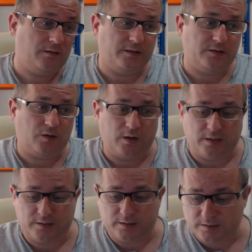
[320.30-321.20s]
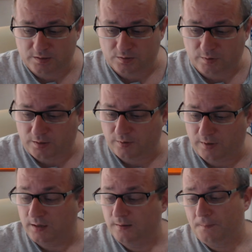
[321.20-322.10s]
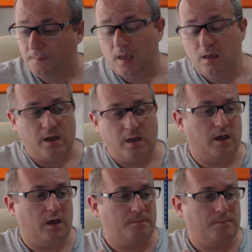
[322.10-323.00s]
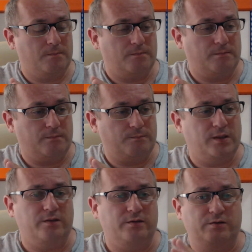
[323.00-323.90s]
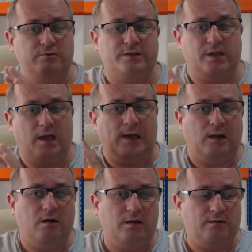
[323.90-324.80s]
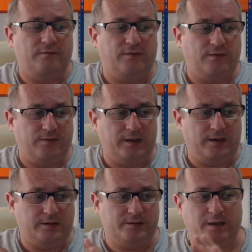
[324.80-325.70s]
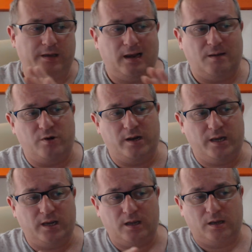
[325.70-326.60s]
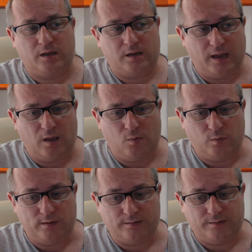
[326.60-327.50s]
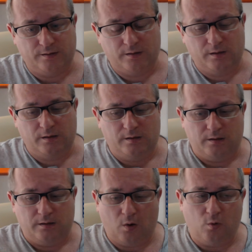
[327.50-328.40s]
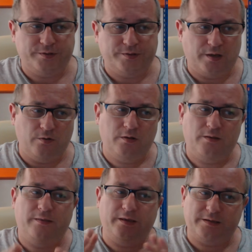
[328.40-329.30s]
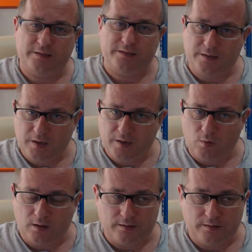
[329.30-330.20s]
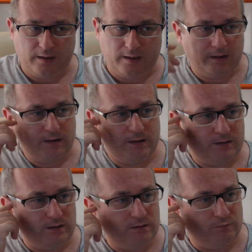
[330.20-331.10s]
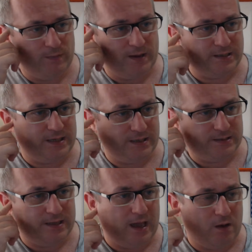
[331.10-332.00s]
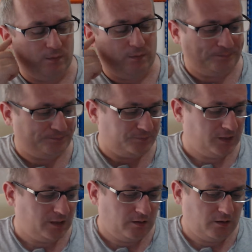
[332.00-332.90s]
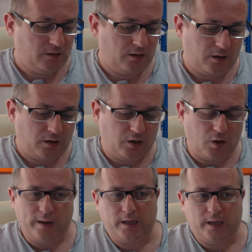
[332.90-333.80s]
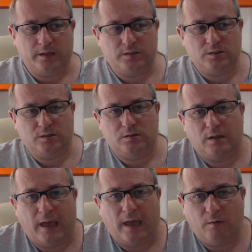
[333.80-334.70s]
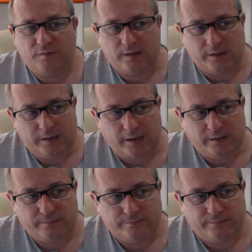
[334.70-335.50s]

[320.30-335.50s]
that's the quickest and easiest way of doing it um, but there is a lot of things that collaborating can help with also this is the big one that will make sense now going out for the day